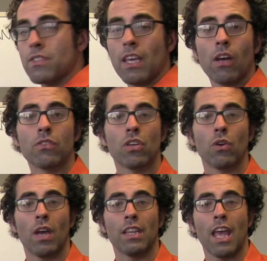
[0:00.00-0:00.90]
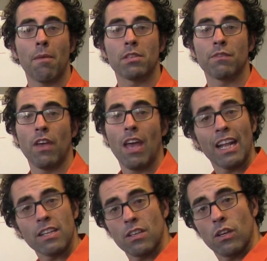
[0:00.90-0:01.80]
CO2 in the atmosphere
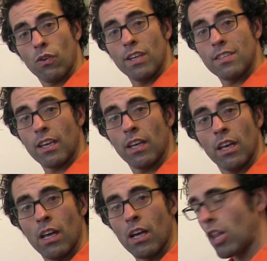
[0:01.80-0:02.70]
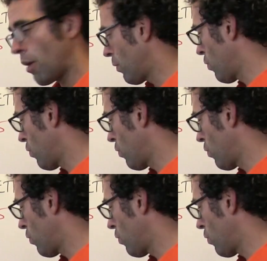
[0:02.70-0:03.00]
and is increasing global